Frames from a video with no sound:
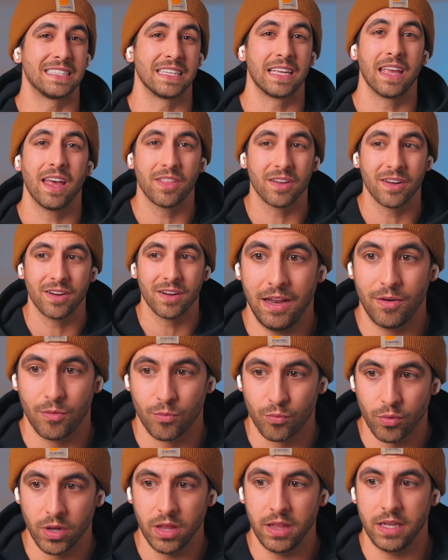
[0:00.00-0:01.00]
together, it
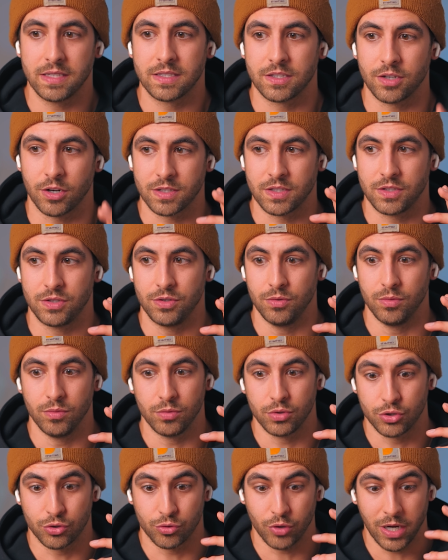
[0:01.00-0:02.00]
really starts to
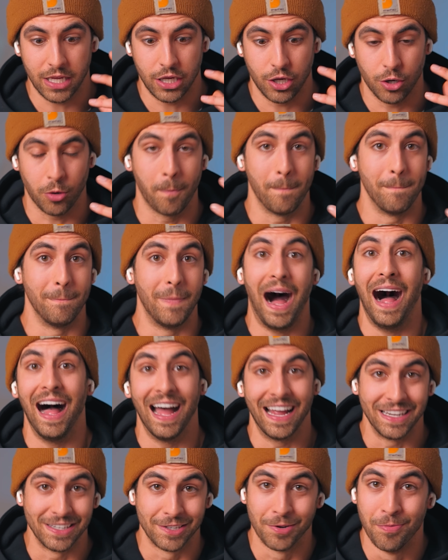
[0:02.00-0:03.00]
trick your
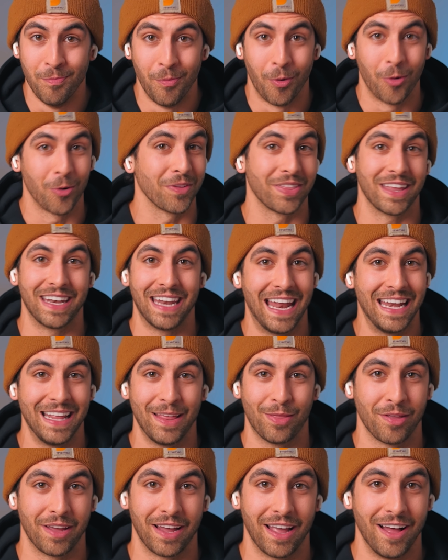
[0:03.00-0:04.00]
mind more than
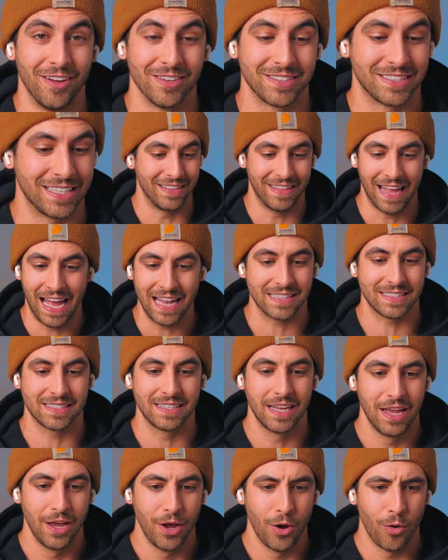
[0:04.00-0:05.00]
anything else. And that's
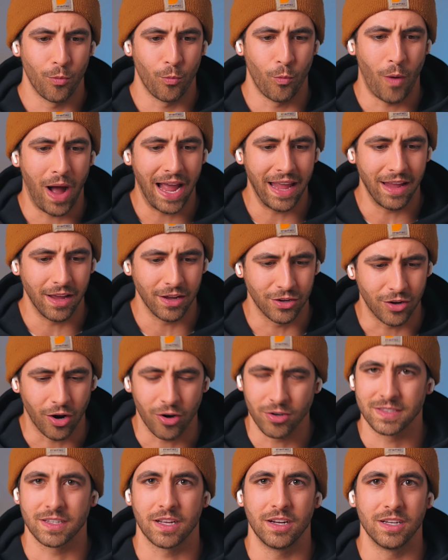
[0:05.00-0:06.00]
why
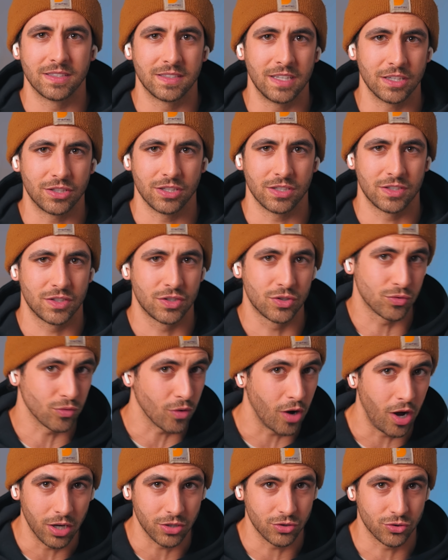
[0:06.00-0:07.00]
Garska is such a
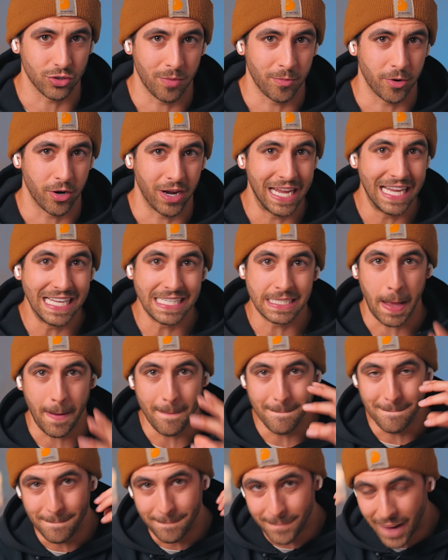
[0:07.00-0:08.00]
strong drummer. His
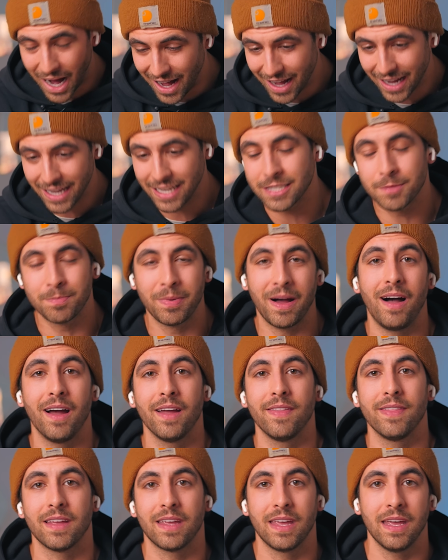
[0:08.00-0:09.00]
mind
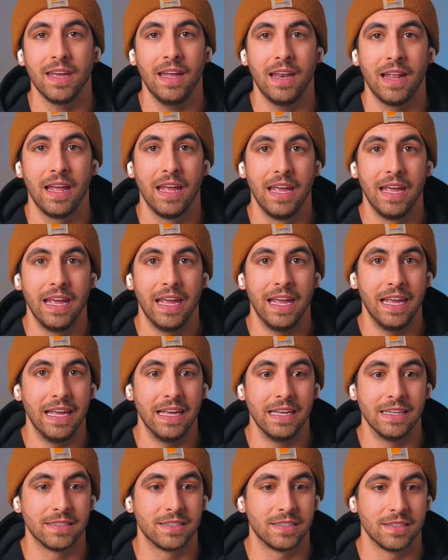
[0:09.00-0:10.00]
behind the kit
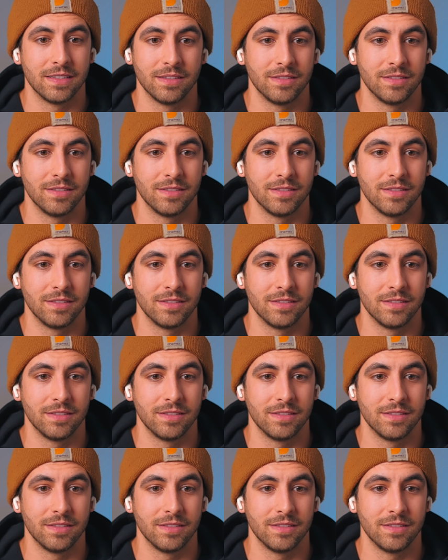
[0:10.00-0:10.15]
is